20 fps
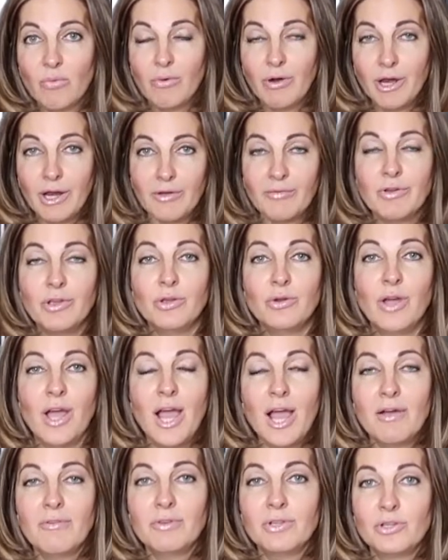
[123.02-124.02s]
whatever you
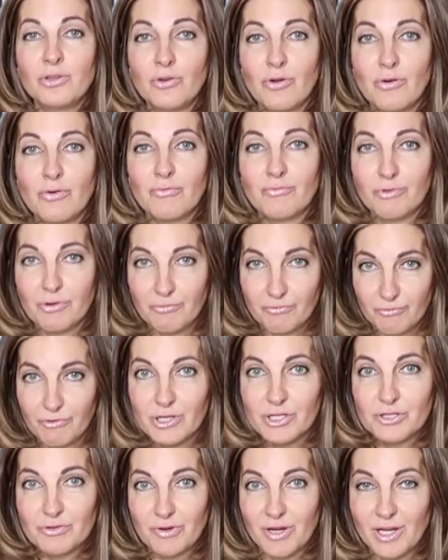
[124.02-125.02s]
have in your
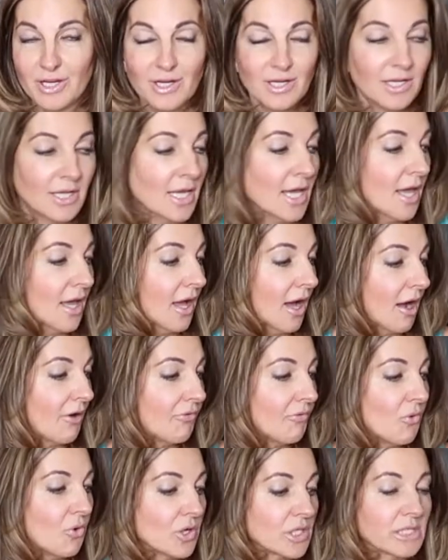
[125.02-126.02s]
refrigerator.
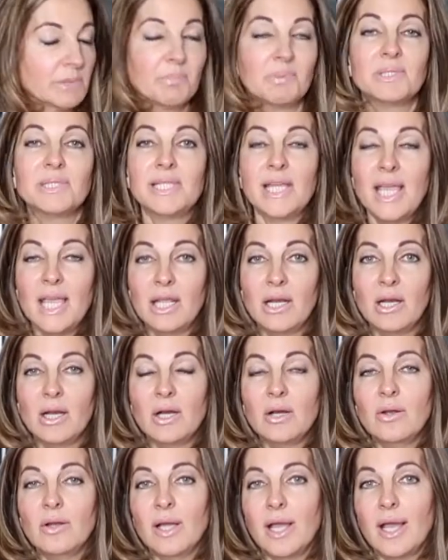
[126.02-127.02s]
Of course, potato
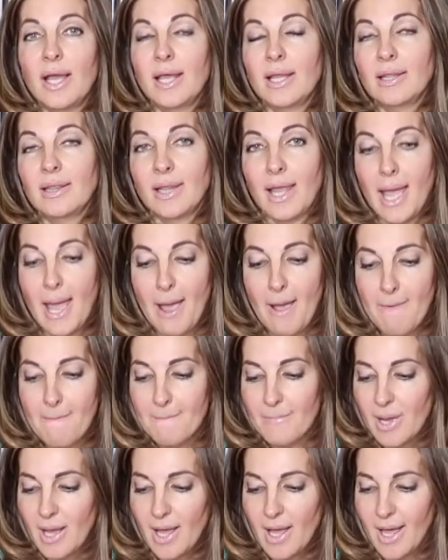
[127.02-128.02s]
and
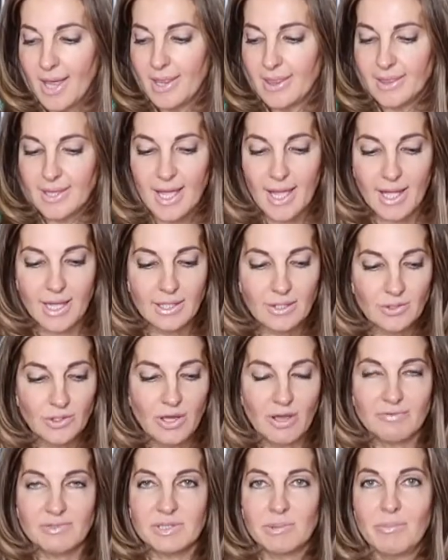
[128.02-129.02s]
lamb. And then you
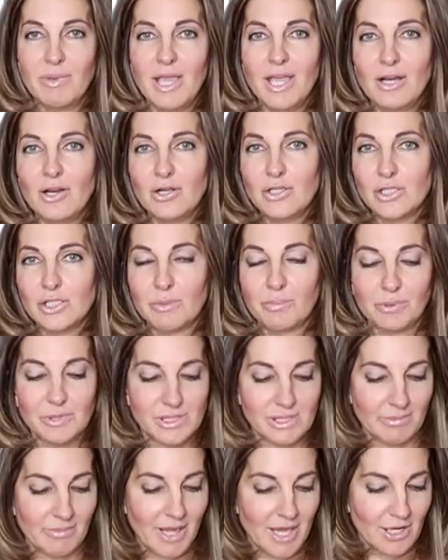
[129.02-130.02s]
have tomatoes, you put
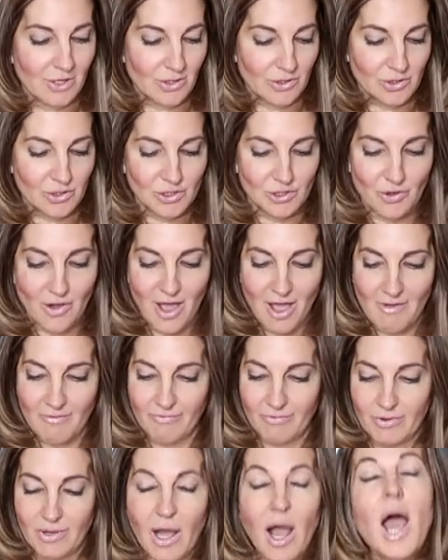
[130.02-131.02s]
tomatoes. You
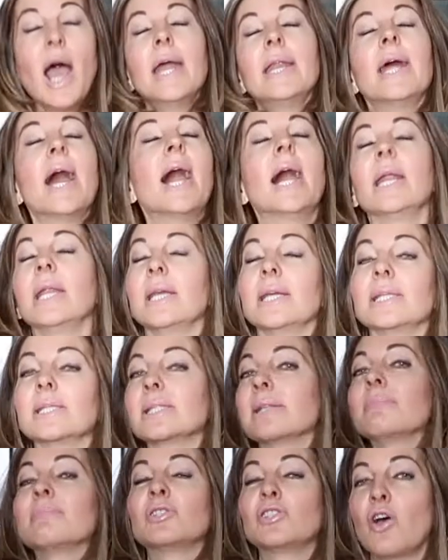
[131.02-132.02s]
have, and onions.
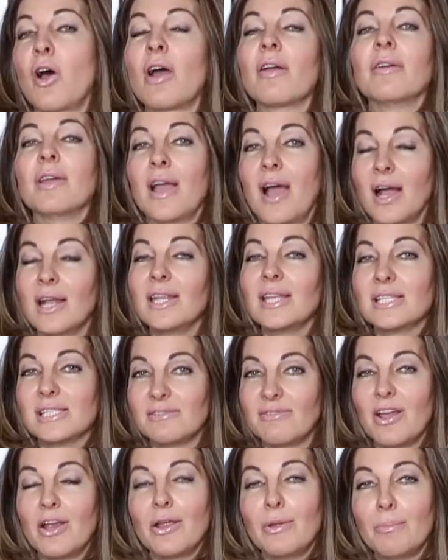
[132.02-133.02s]
I'm sorry, onions
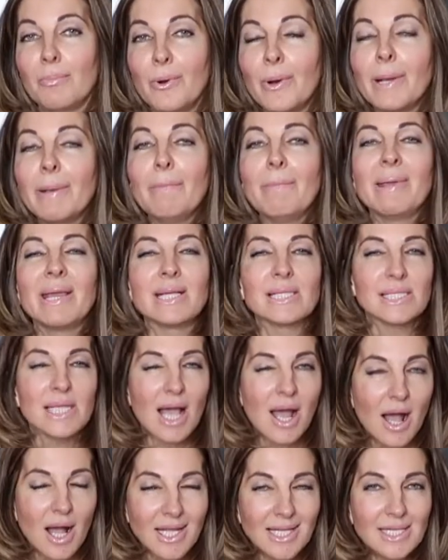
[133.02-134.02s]
very important because
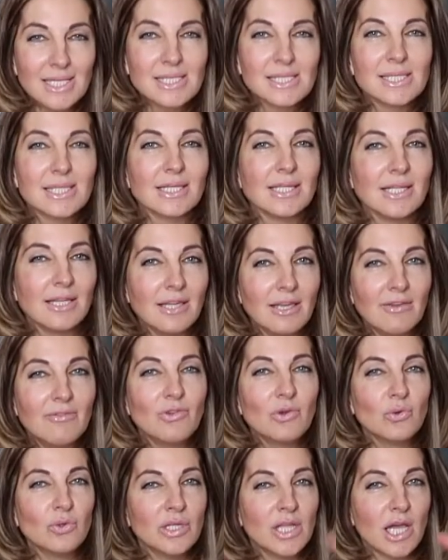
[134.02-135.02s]
onions gonna give
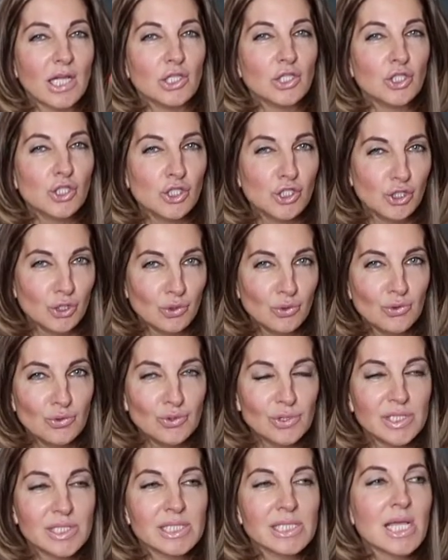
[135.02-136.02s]
you that
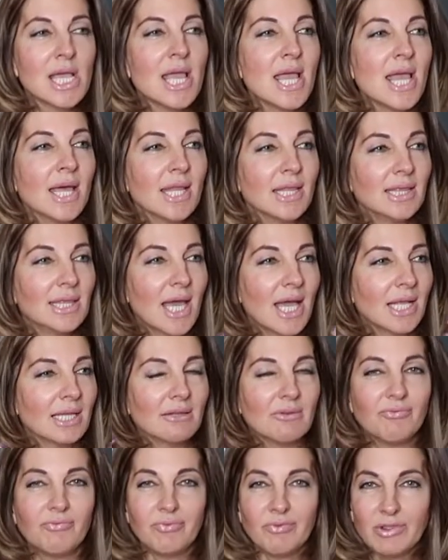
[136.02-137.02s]
juice, that
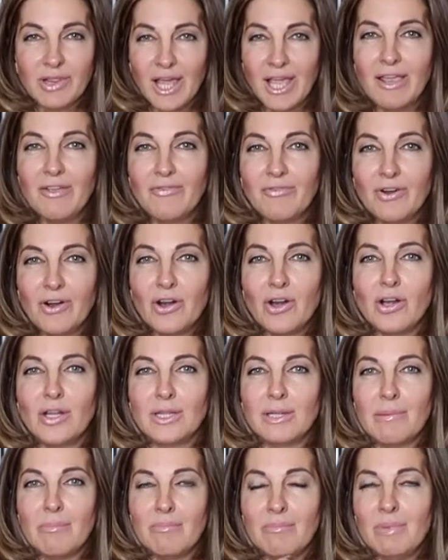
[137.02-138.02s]
flavor.
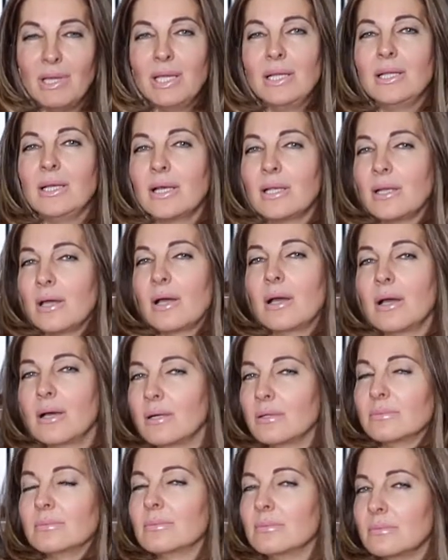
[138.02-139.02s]
The meat
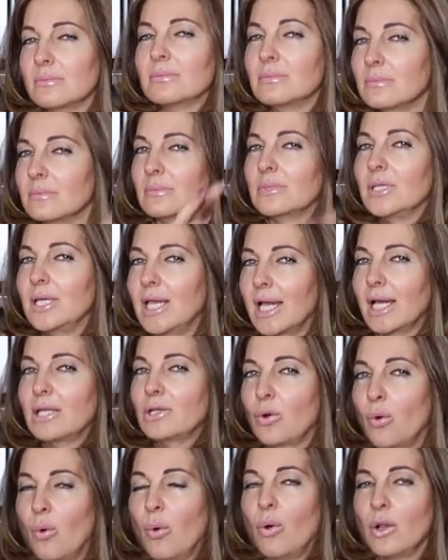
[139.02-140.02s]
gonna
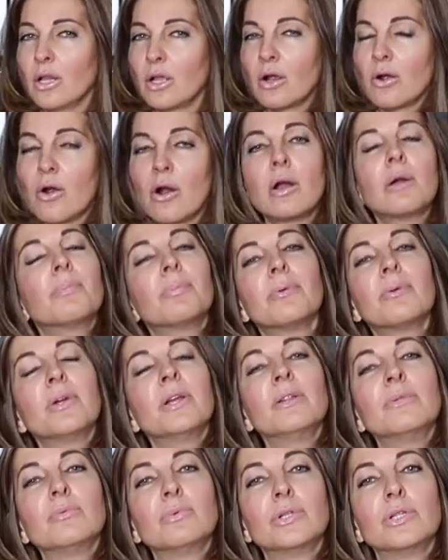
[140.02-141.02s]
get all
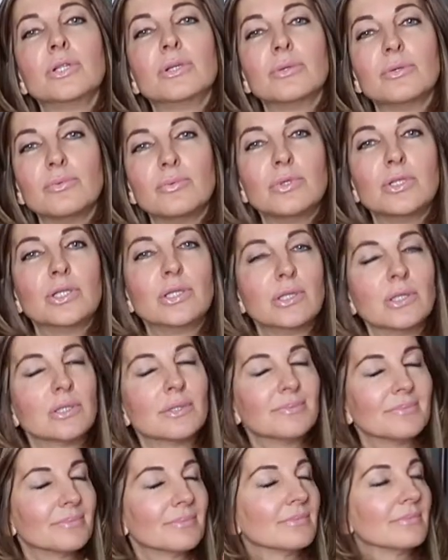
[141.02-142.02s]
incorporated with
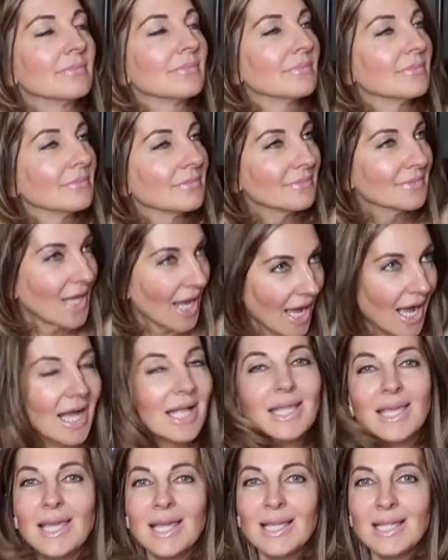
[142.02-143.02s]
the
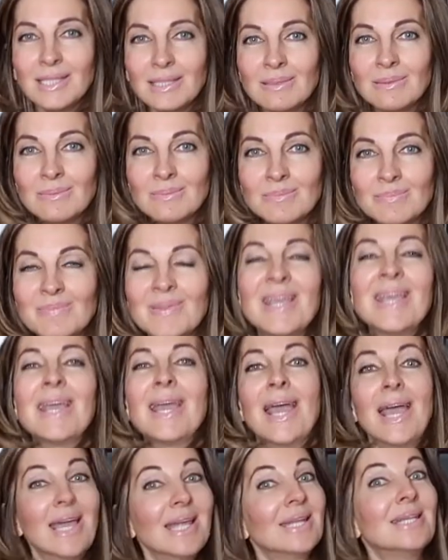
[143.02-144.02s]
onion,
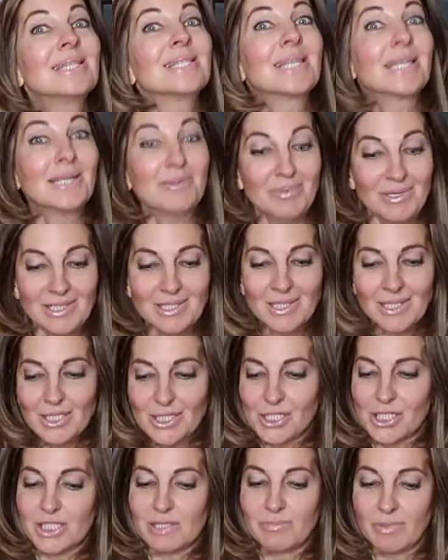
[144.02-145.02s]
and it's gonna be
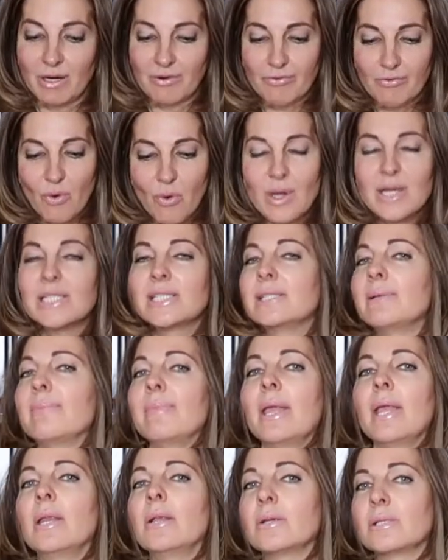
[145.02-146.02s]
delicious. But of course,
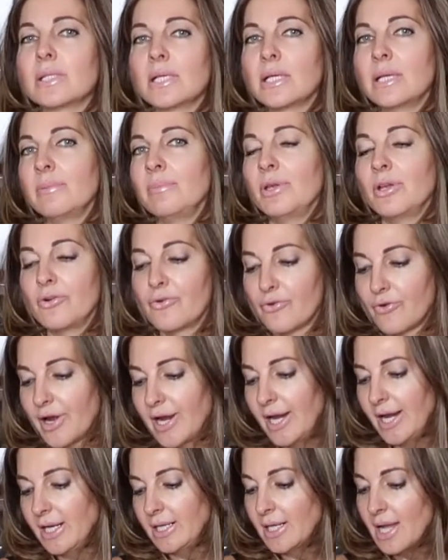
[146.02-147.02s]
tomato is gonna be
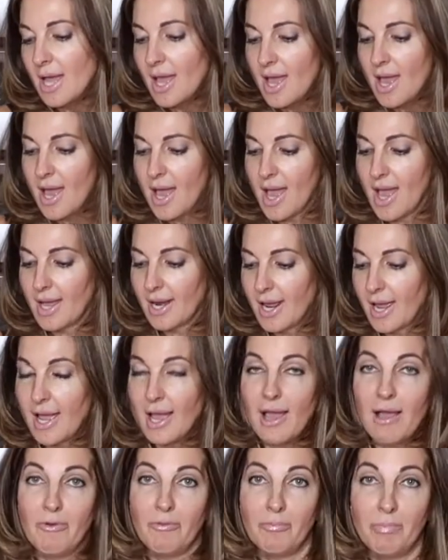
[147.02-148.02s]
great, and I
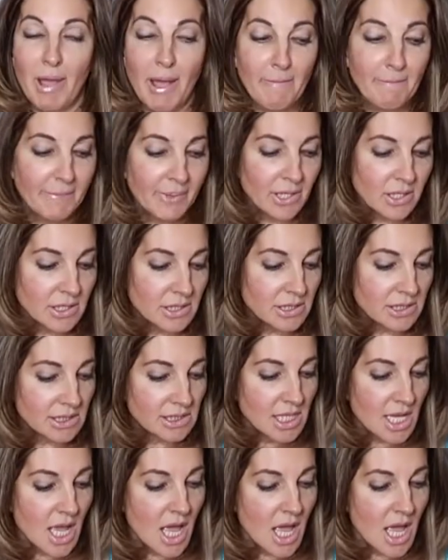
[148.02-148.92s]
have peppers.